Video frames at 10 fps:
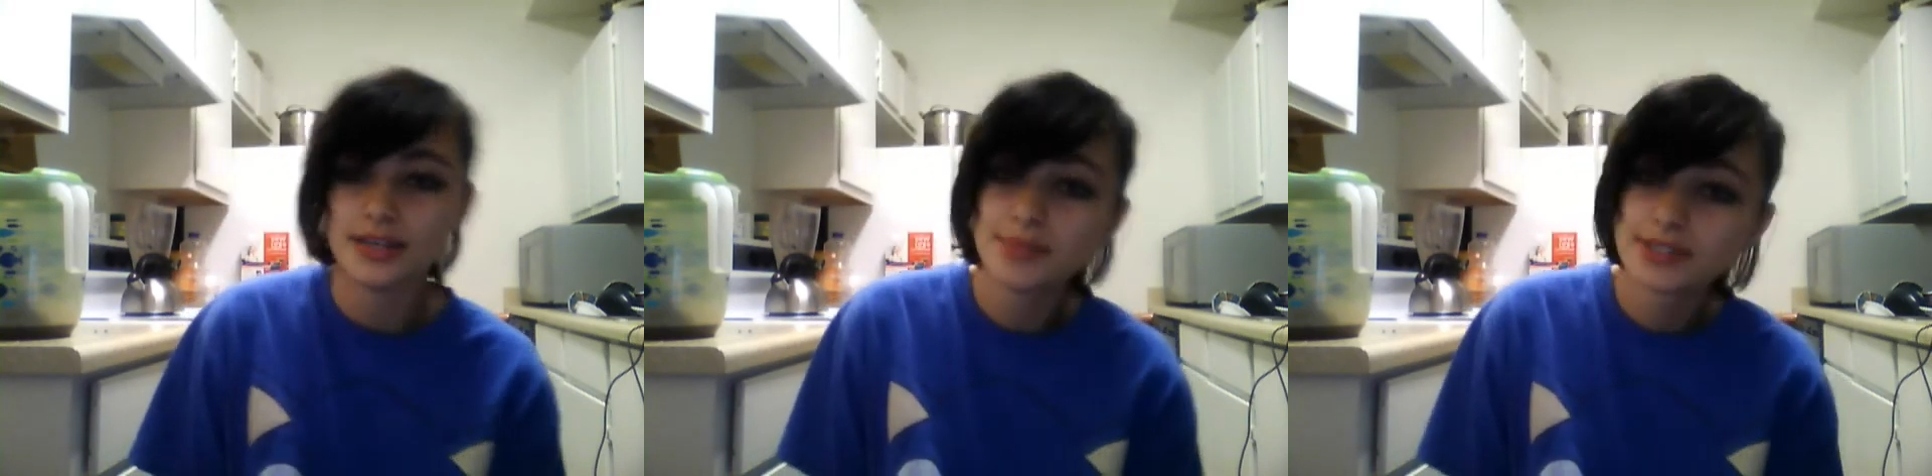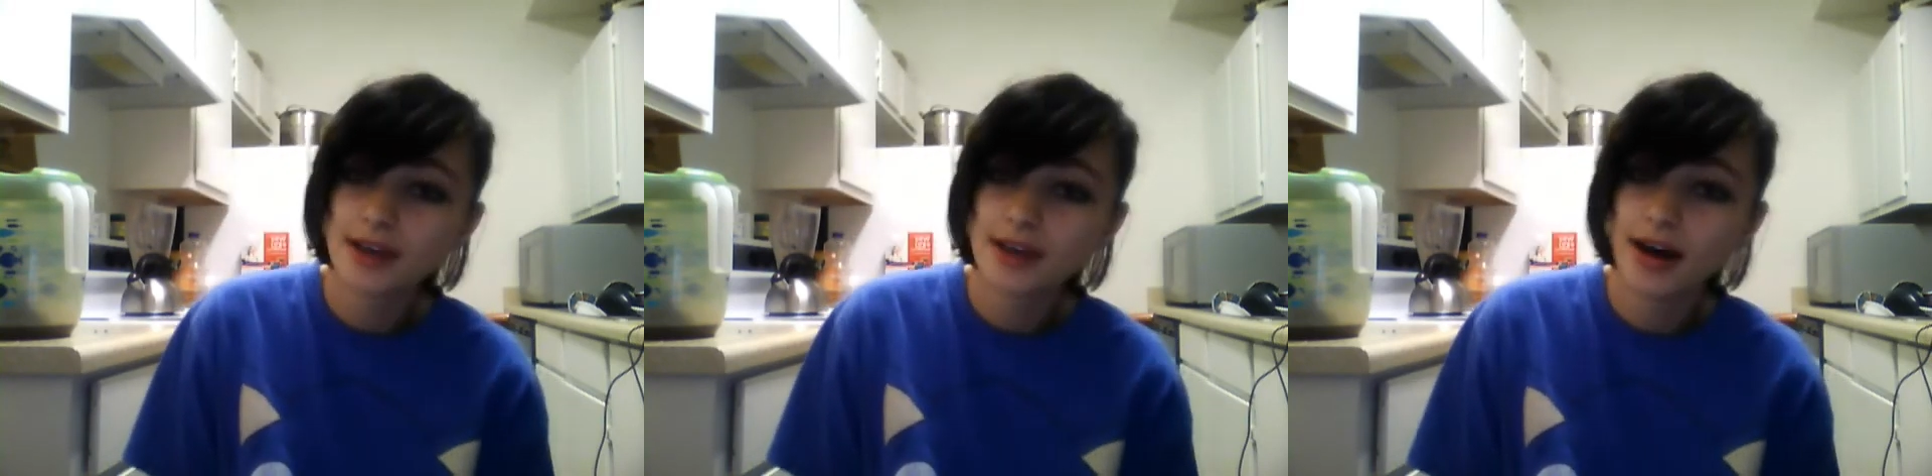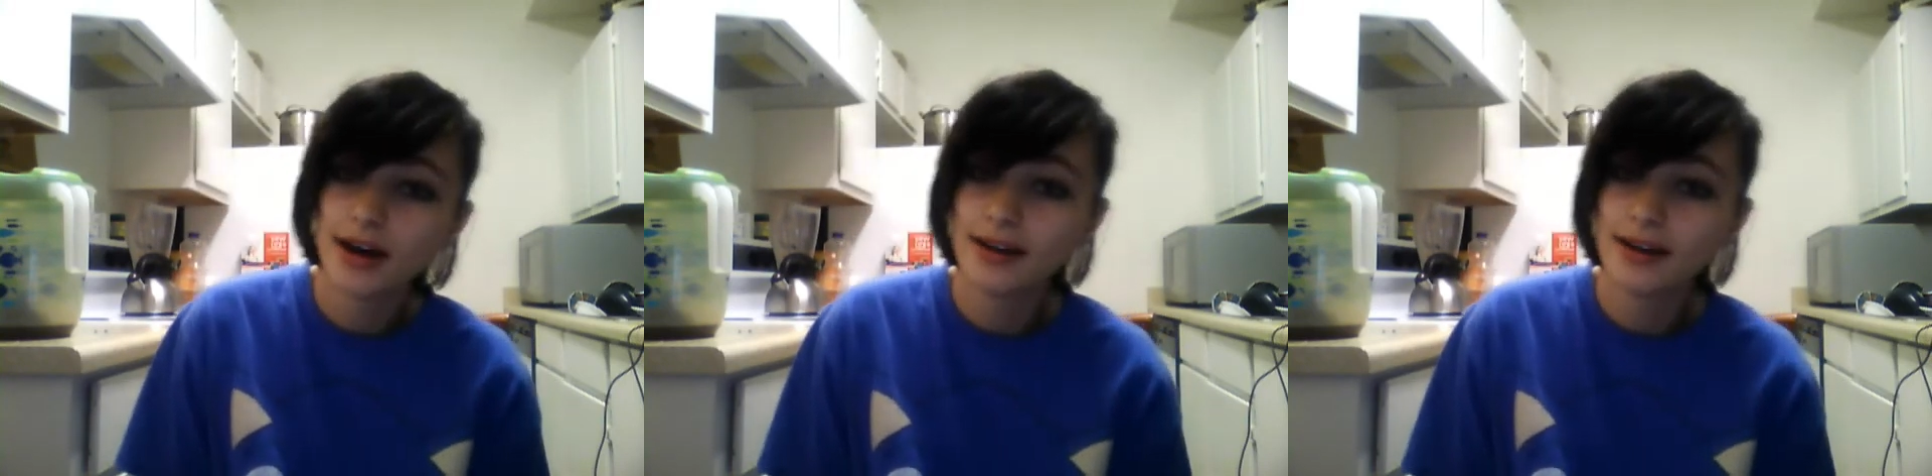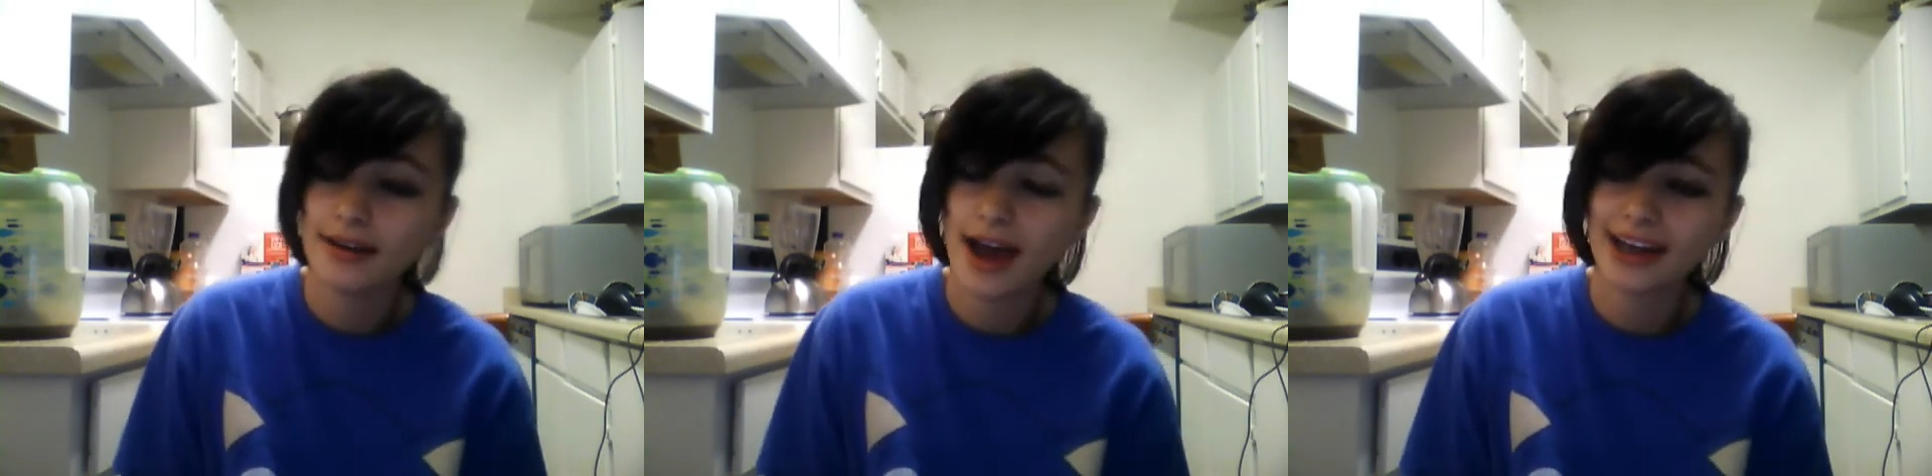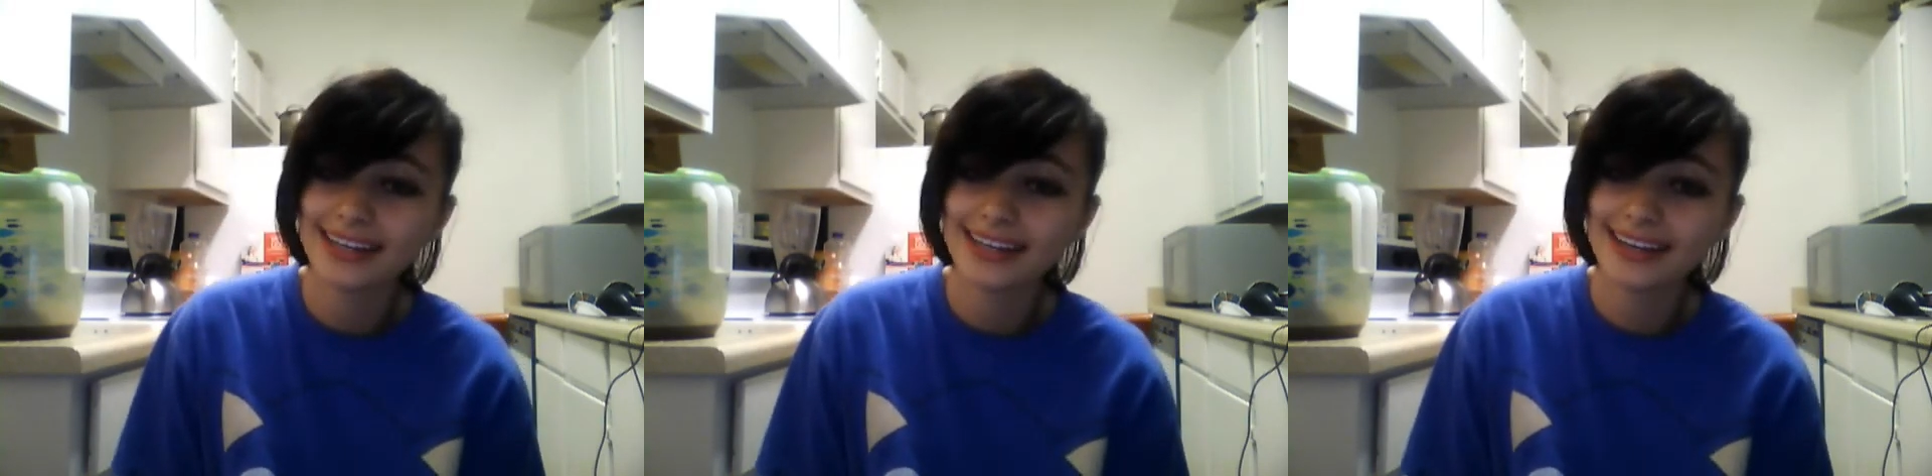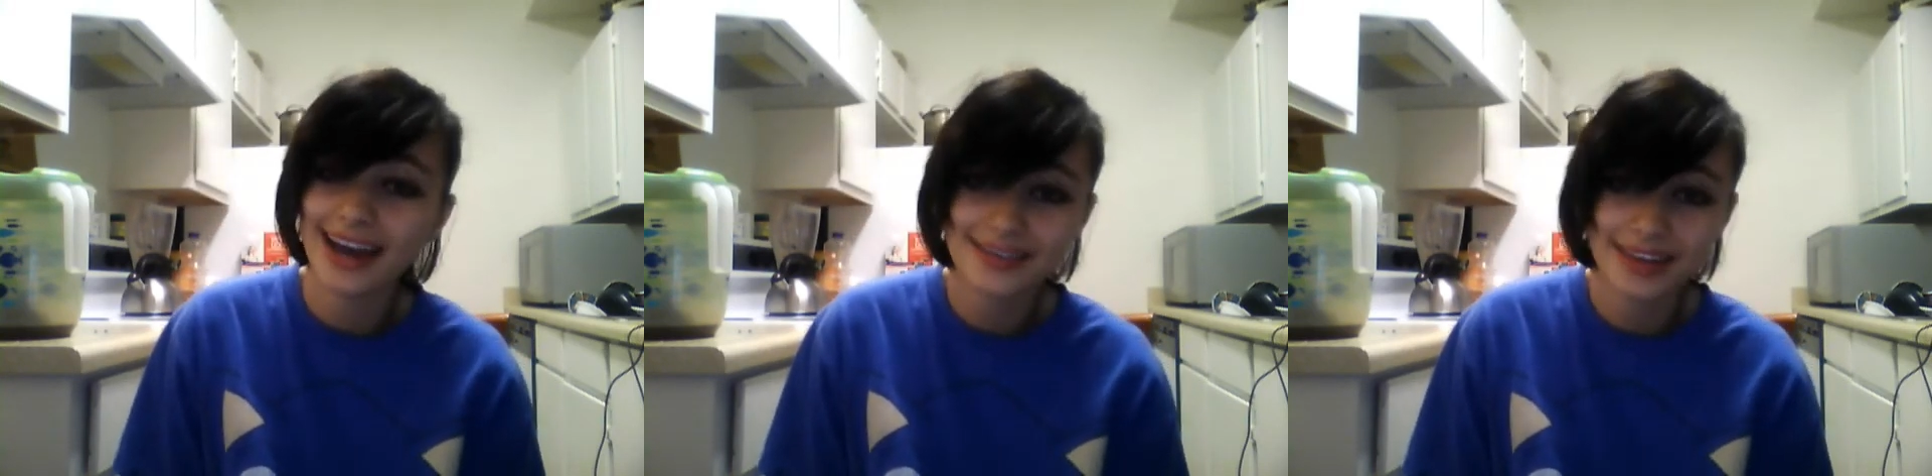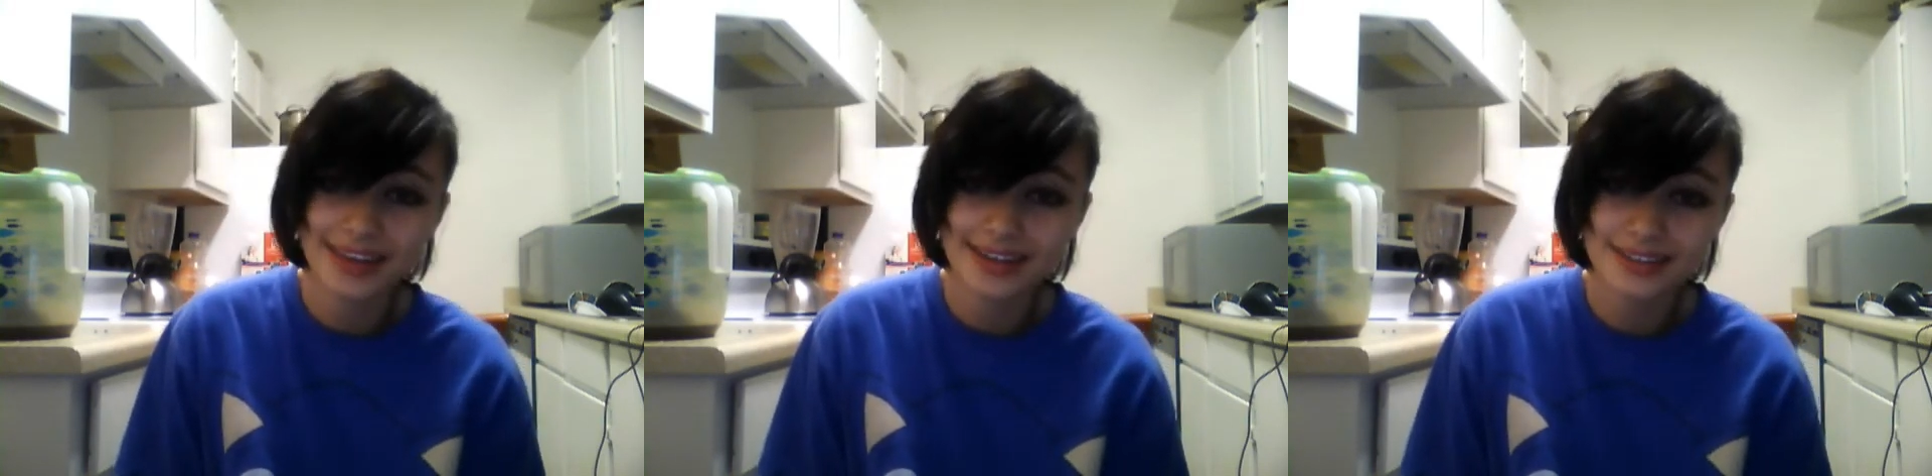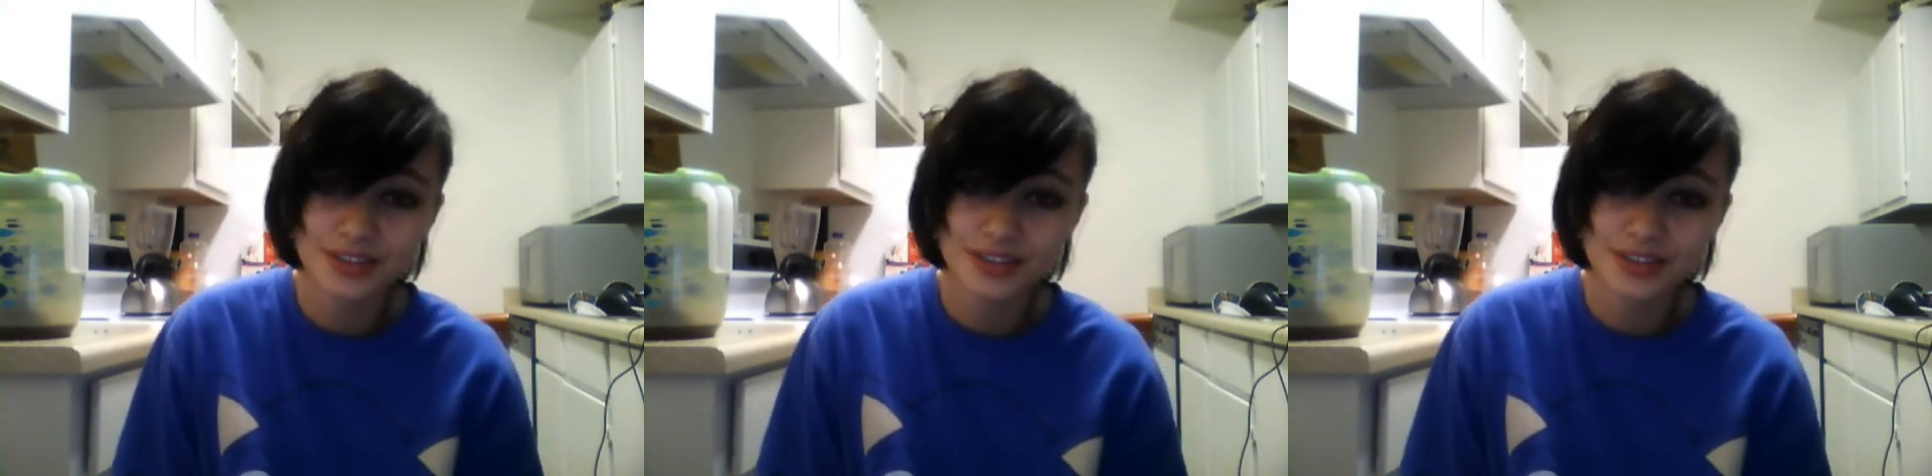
tips on how to get out of that